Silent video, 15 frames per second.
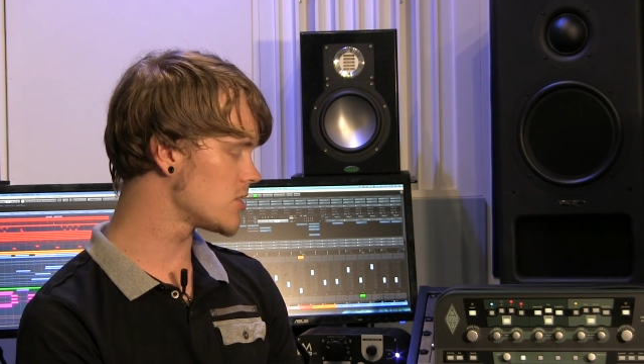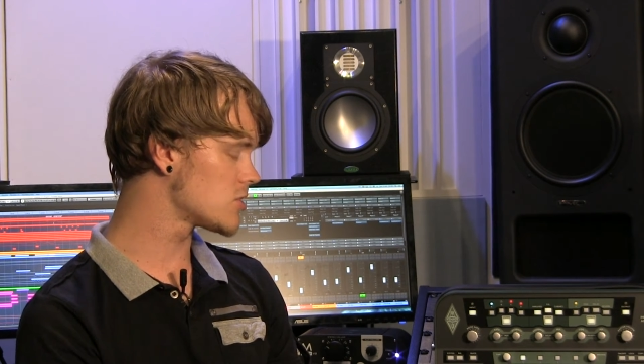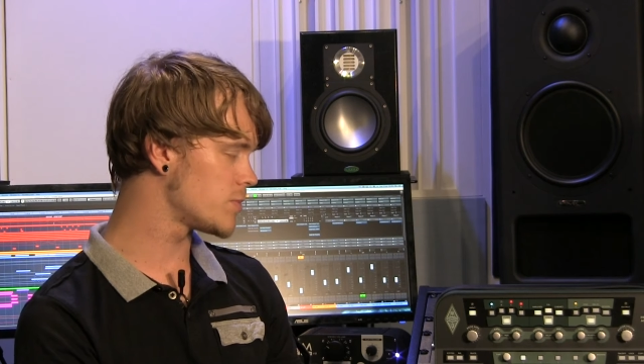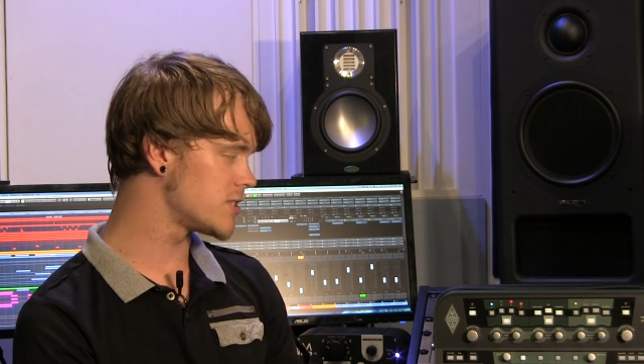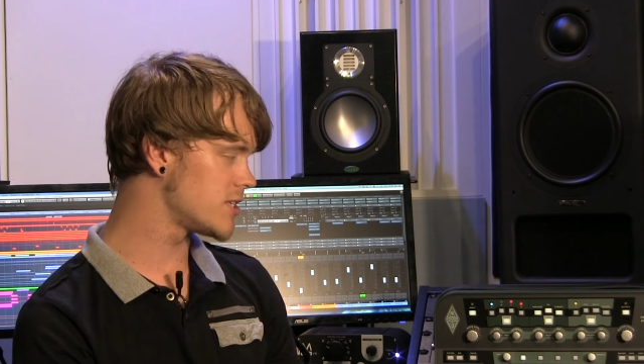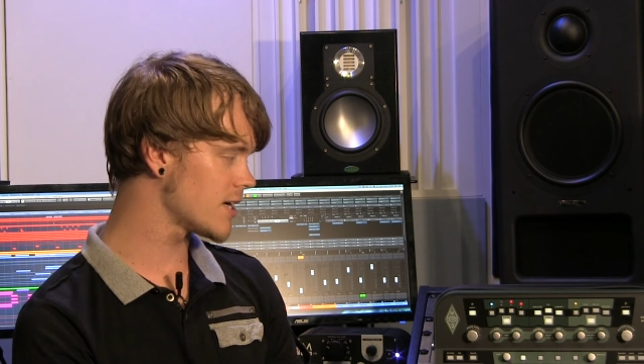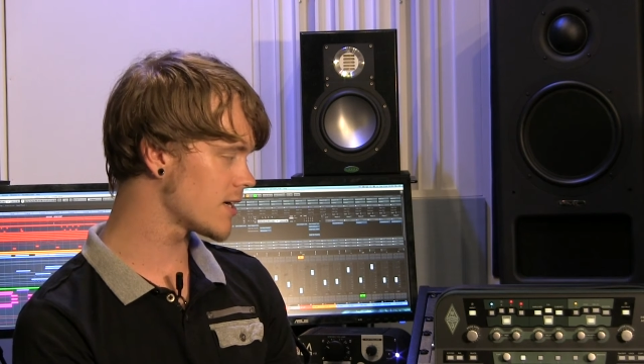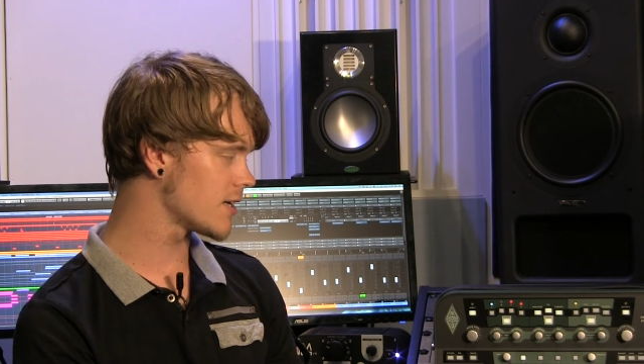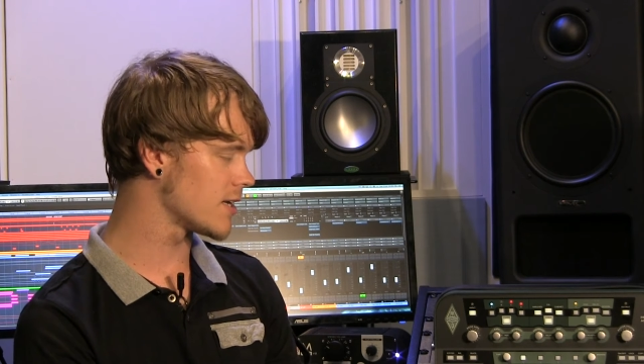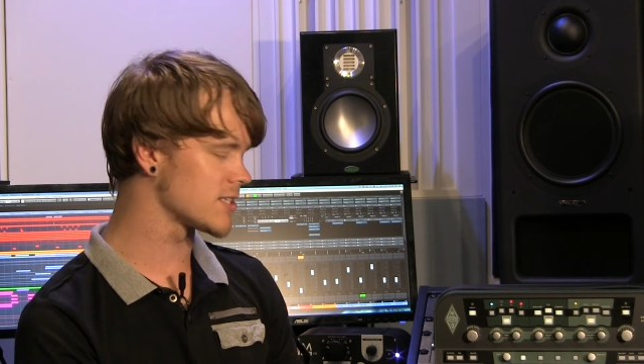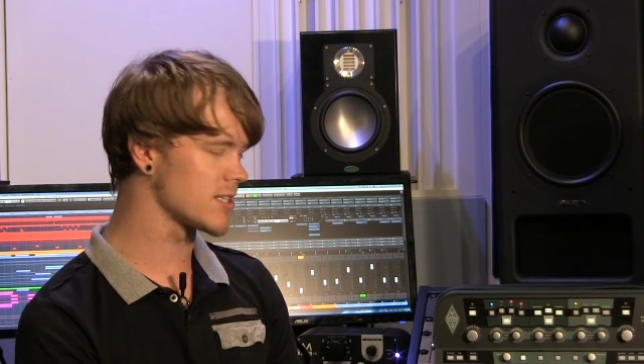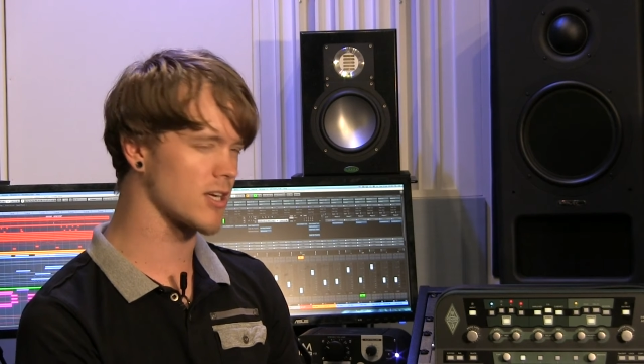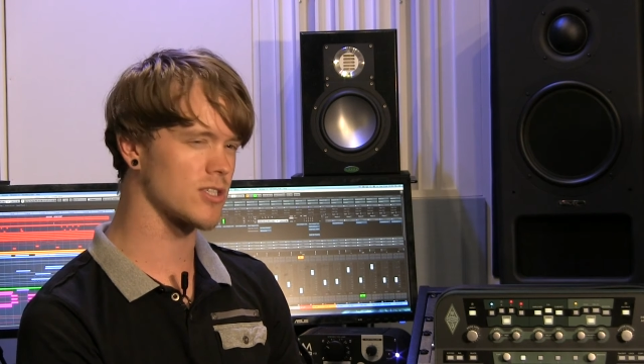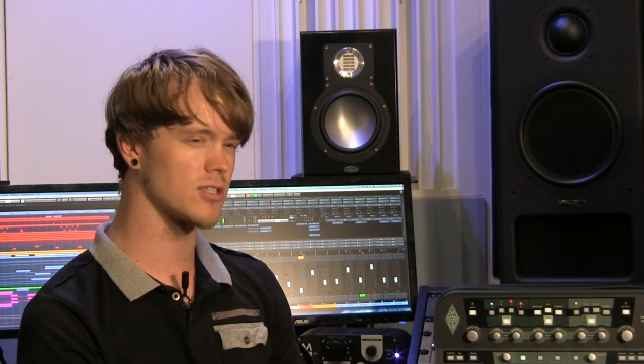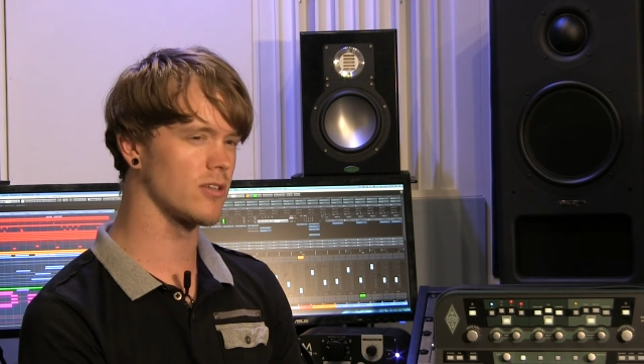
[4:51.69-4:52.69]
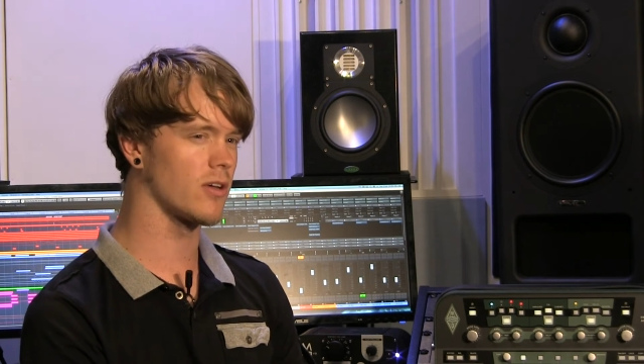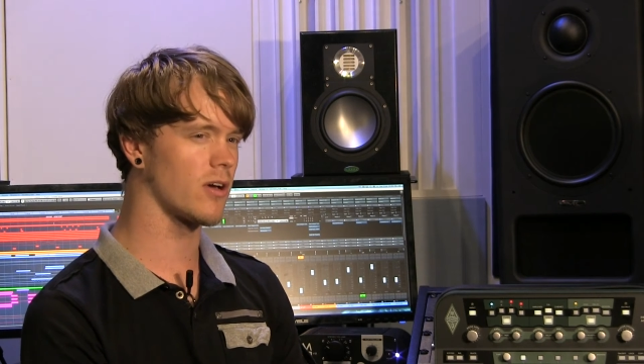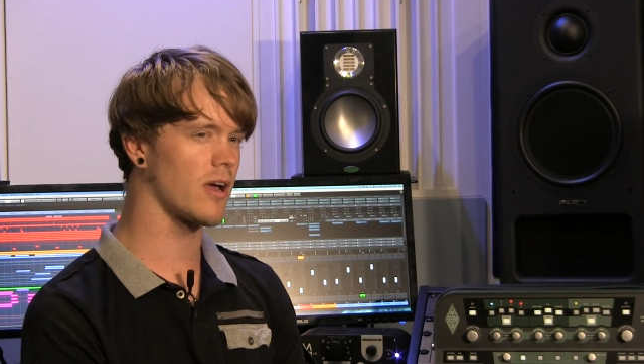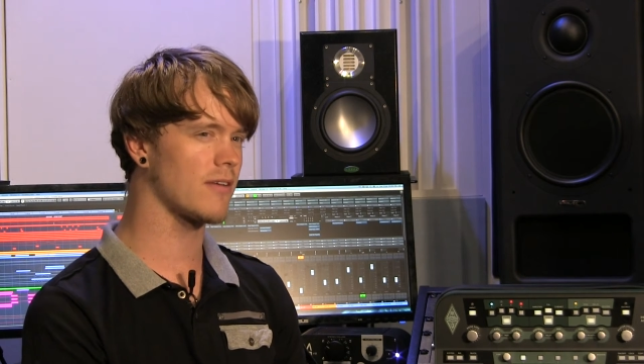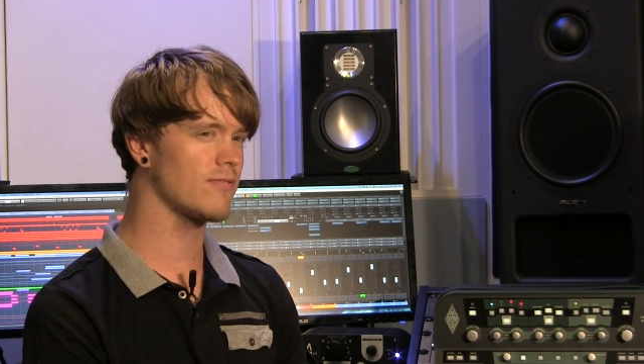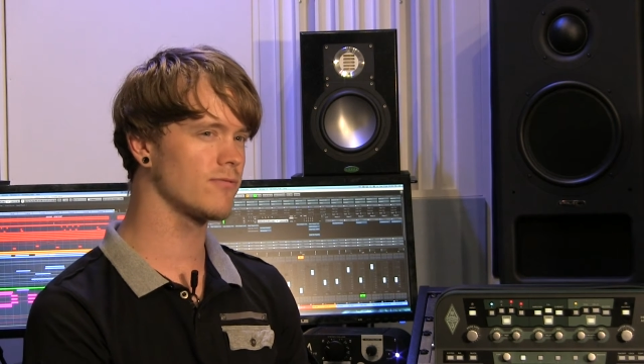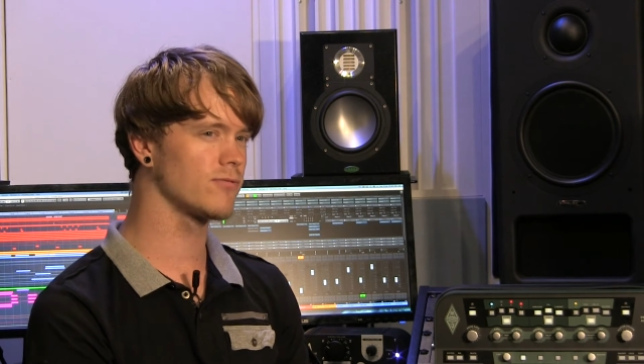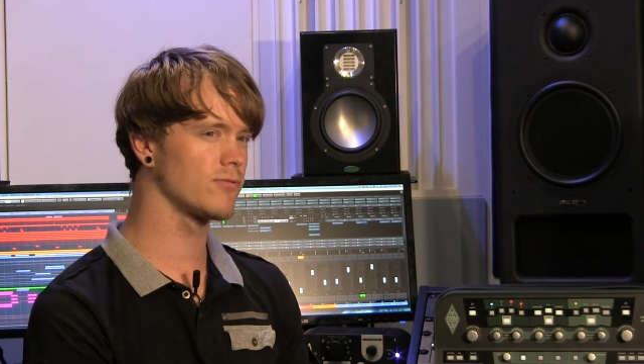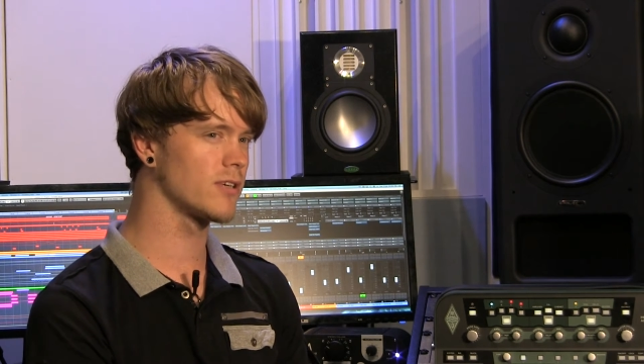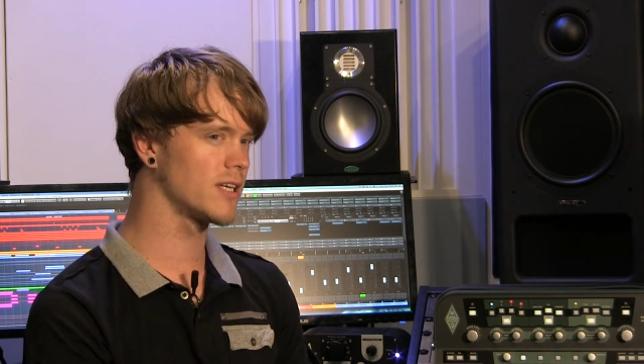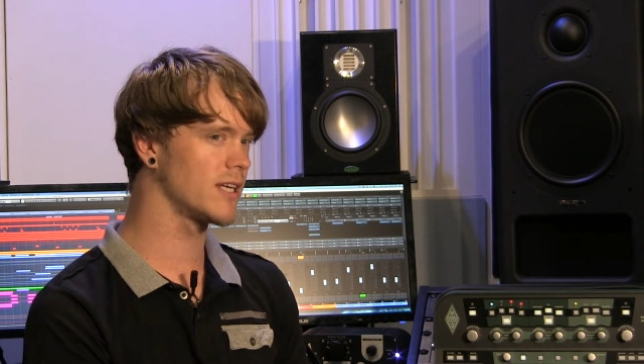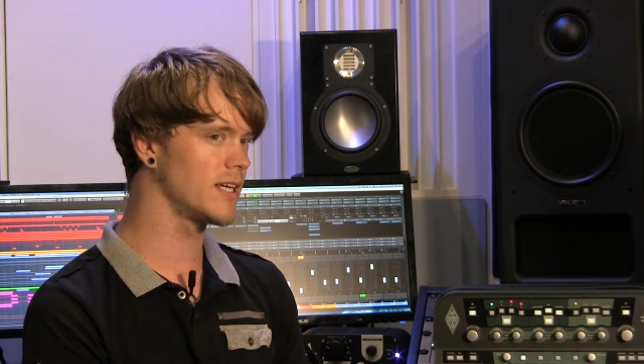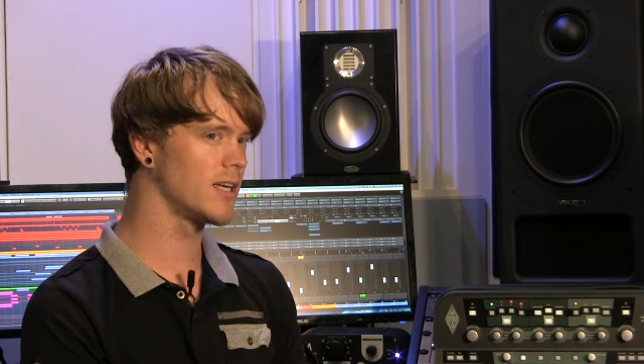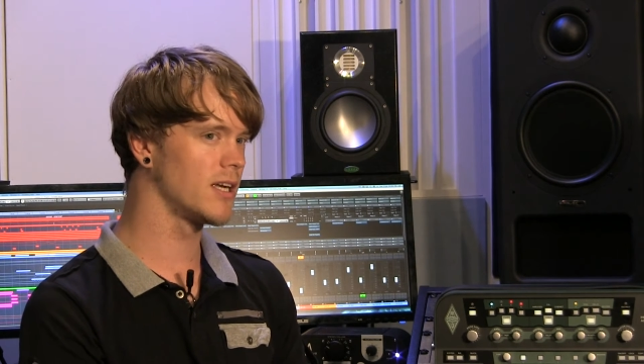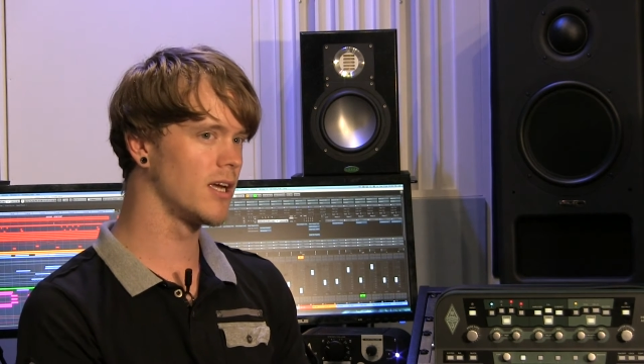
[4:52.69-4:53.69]
this particular session that I haven't
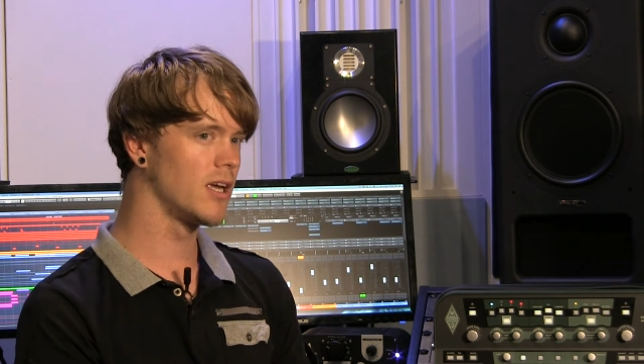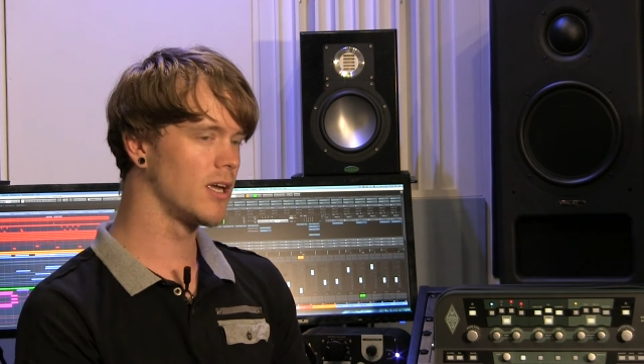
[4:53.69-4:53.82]
really